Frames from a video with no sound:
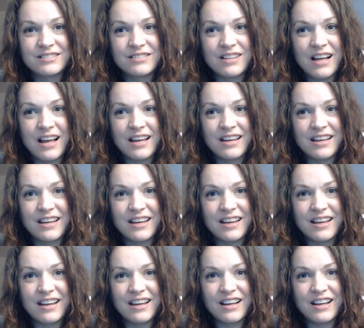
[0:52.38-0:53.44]
I
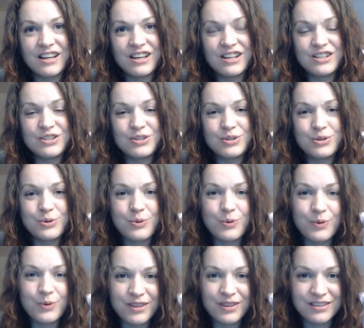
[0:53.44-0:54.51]

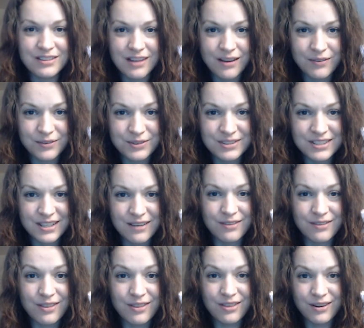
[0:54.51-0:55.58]
enjoy the novelty of the
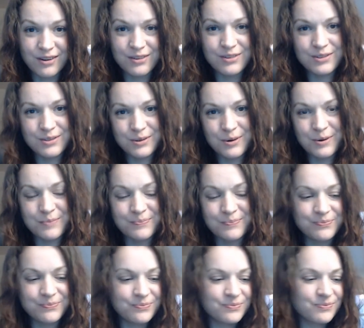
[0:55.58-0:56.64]
thunderstorm.
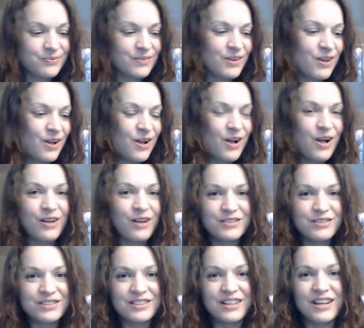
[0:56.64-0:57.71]
All of a
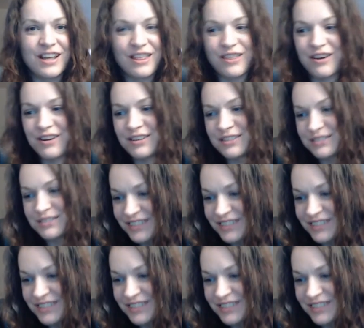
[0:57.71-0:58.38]
sudden I thought of